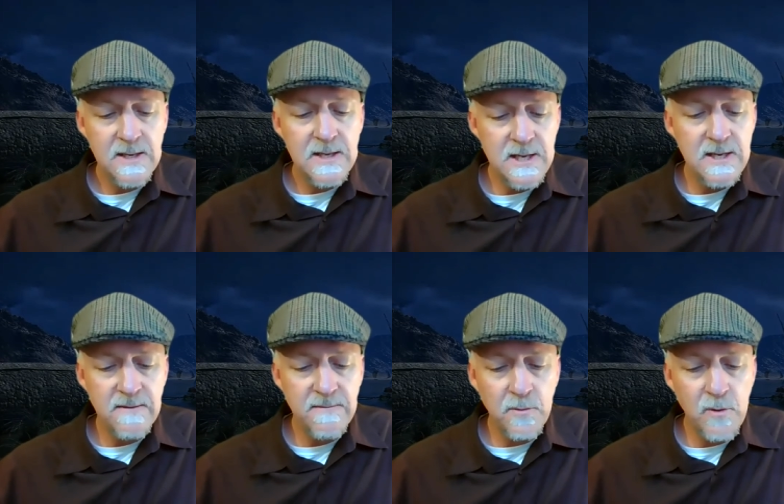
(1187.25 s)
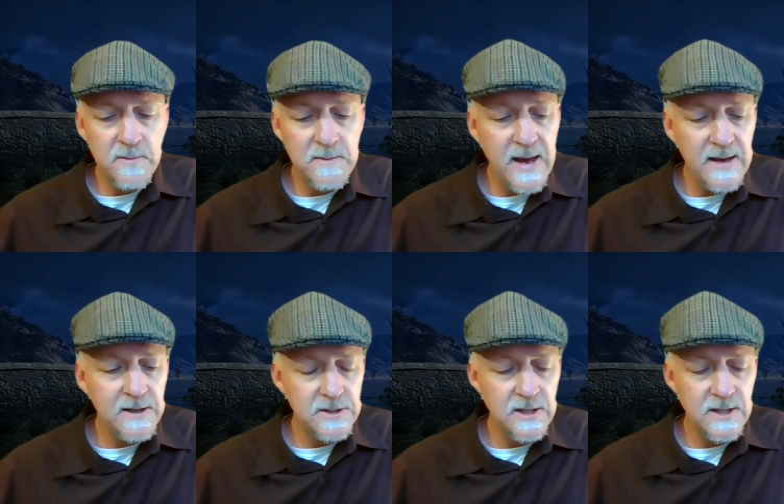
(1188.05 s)
he'd have thrown me back
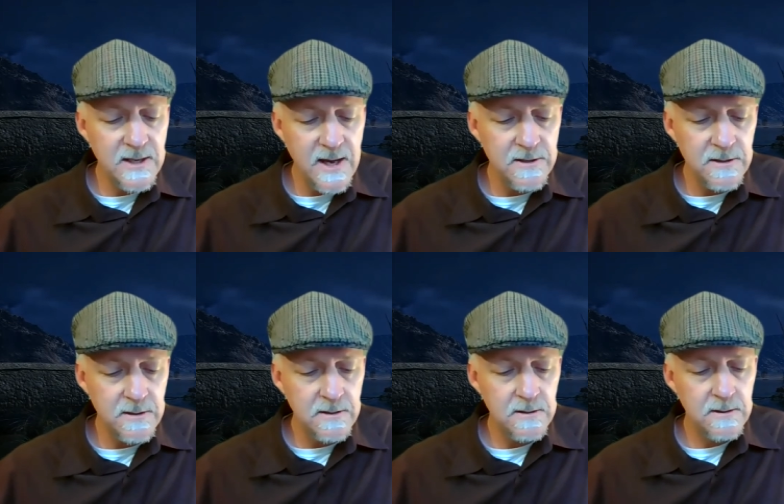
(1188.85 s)
into the gutter.